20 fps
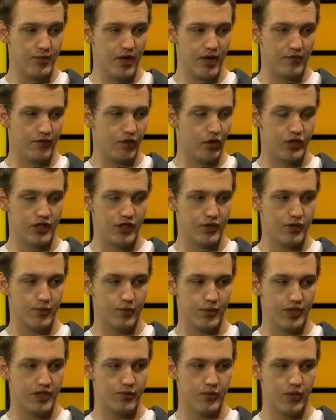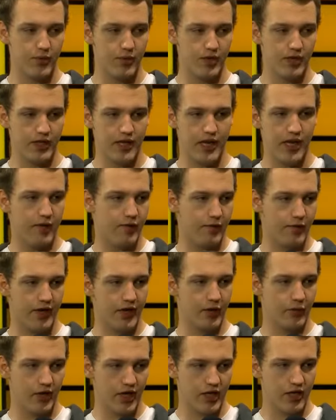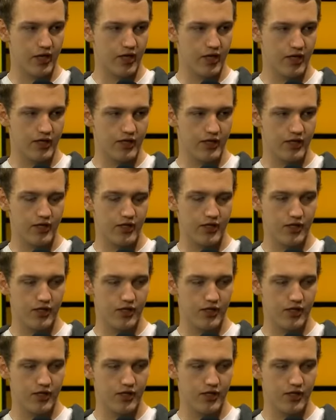out of all teams we've been scrimming that have winning record against us.